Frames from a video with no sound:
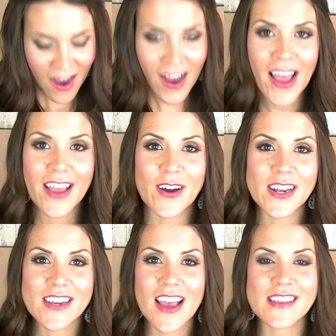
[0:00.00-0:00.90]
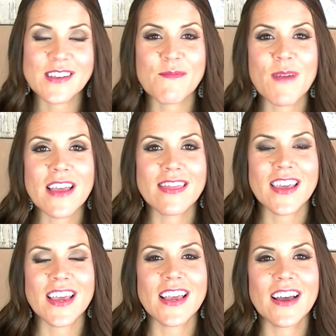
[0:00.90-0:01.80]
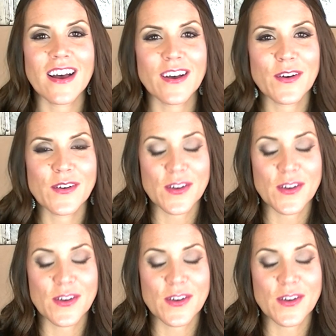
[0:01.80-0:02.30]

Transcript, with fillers: I got a chance to meet the uh,